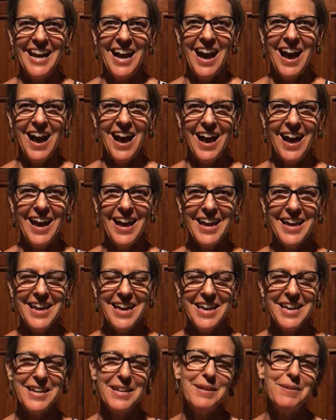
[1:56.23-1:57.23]

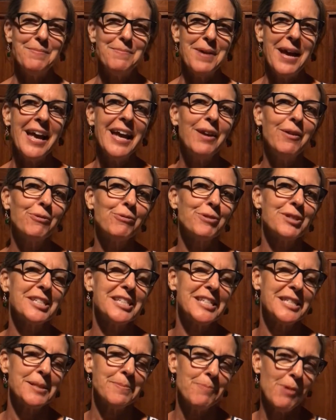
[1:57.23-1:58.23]
I am a
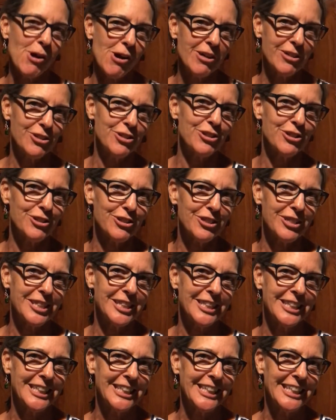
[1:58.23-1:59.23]
responder.
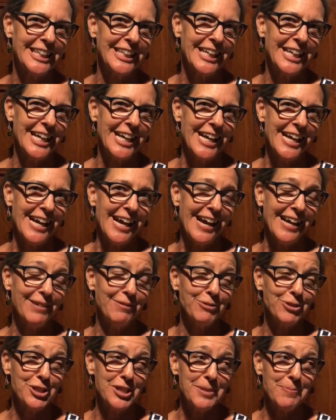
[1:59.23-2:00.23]
I
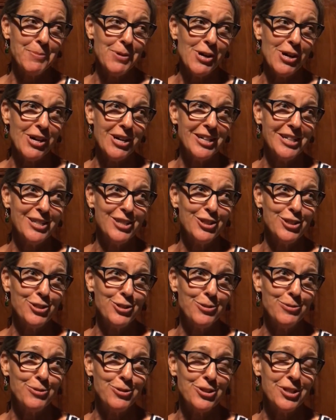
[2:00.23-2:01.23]
respond
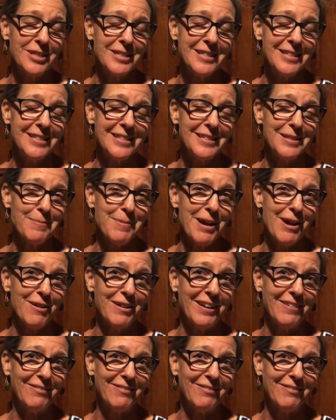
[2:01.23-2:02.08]
to just about